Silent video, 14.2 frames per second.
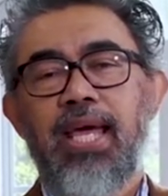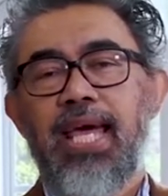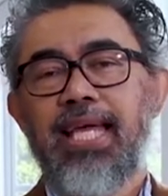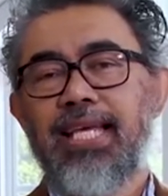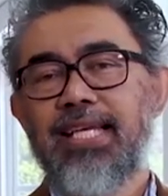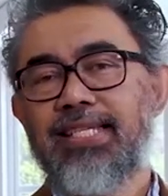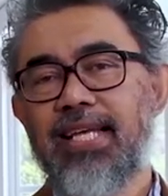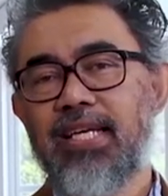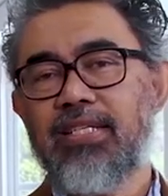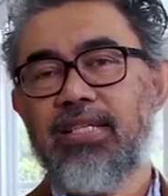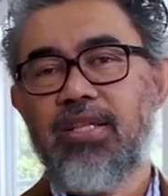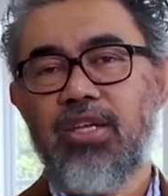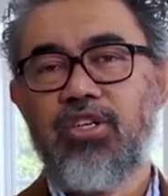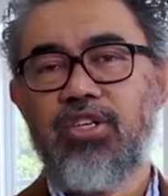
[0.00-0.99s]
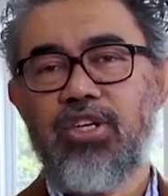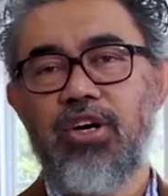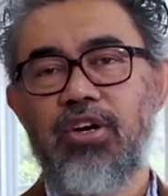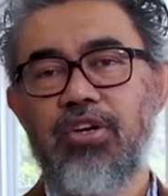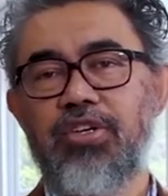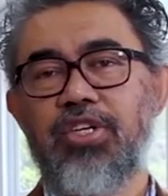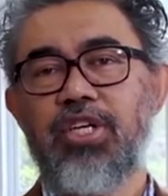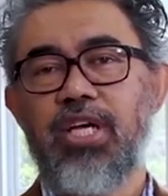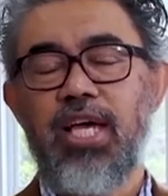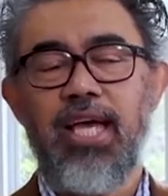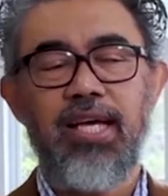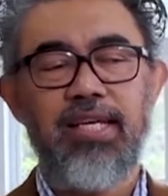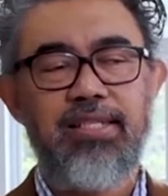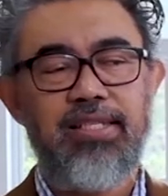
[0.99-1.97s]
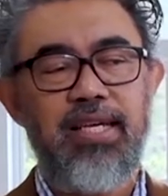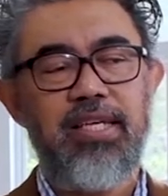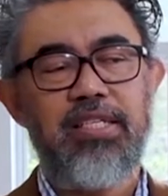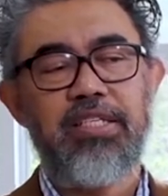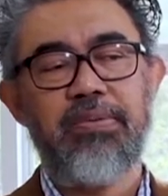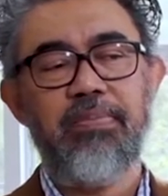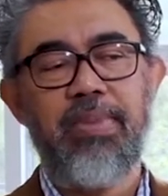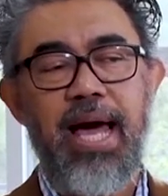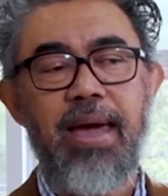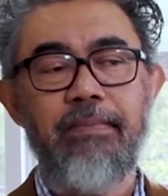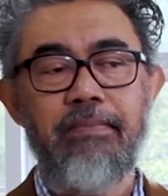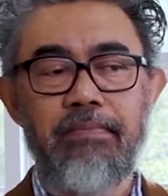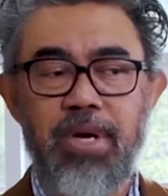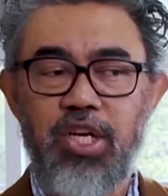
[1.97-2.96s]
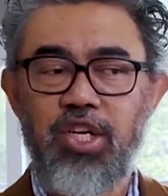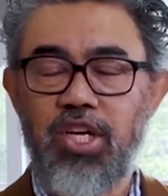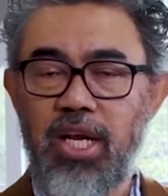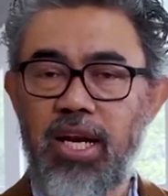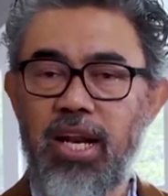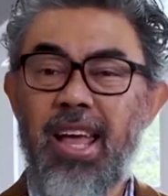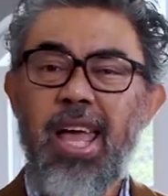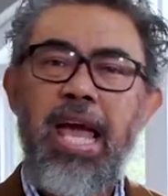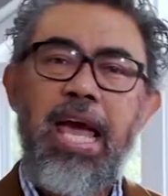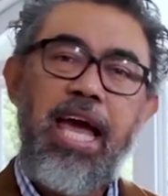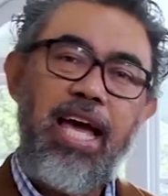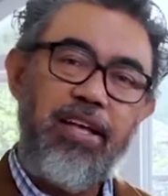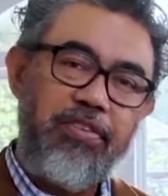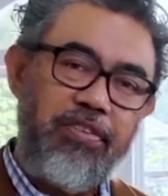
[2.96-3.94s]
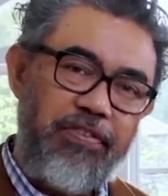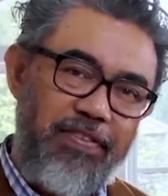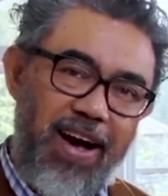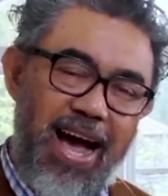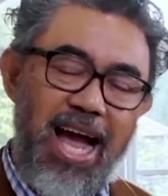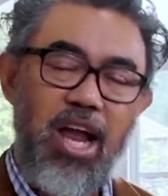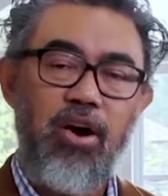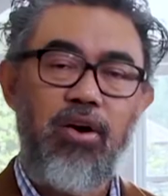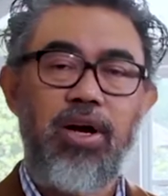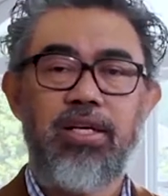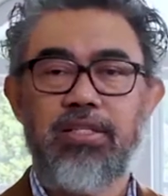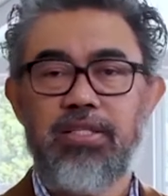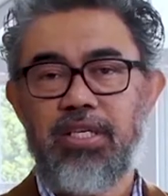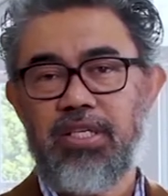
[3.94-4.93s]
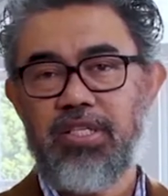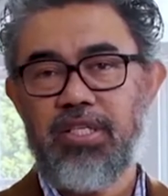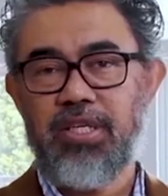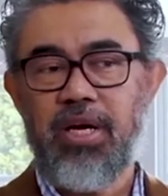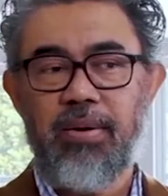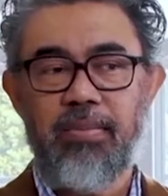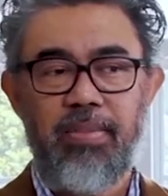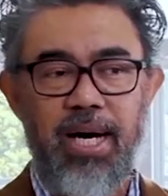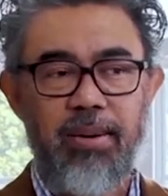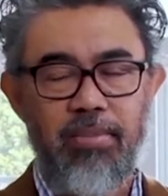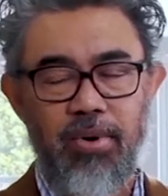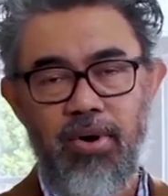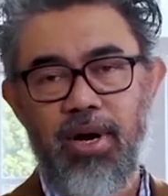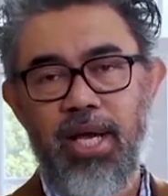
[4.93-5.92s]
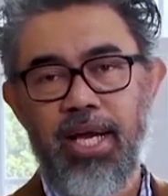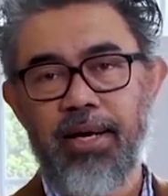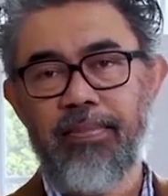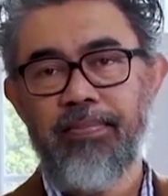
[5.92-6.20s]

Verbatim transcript: and he says, The church exists by mission as fire exists by burning.